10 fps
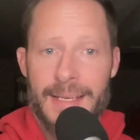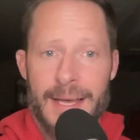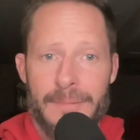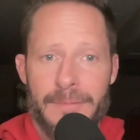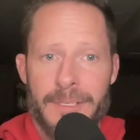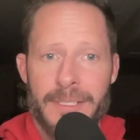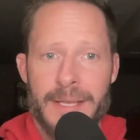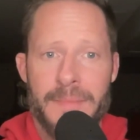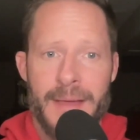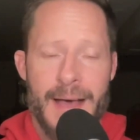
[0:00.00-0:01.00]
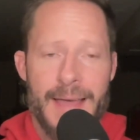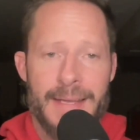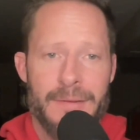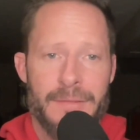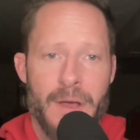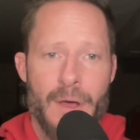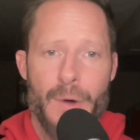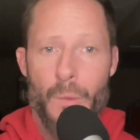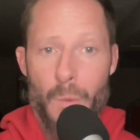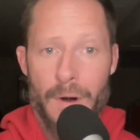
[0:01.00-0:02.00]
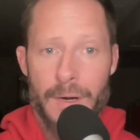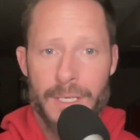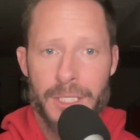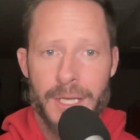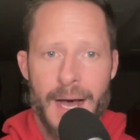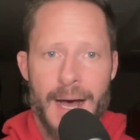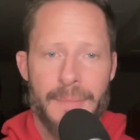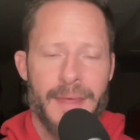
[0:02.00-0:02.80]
up for some kind of workshop